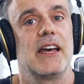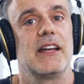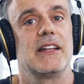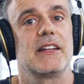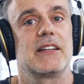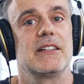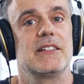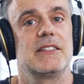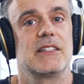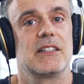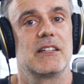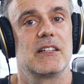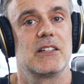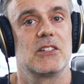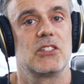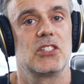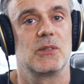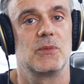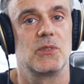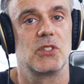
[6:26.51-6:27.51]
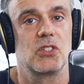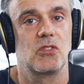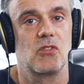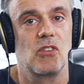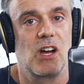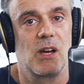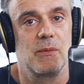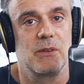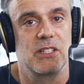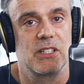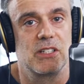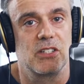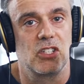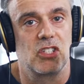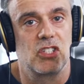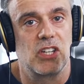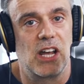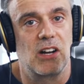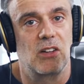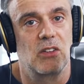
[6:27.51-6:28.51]
and consider subscribing to the
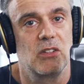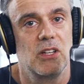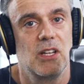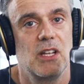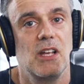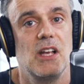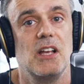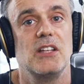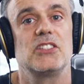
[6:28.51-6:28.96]
channel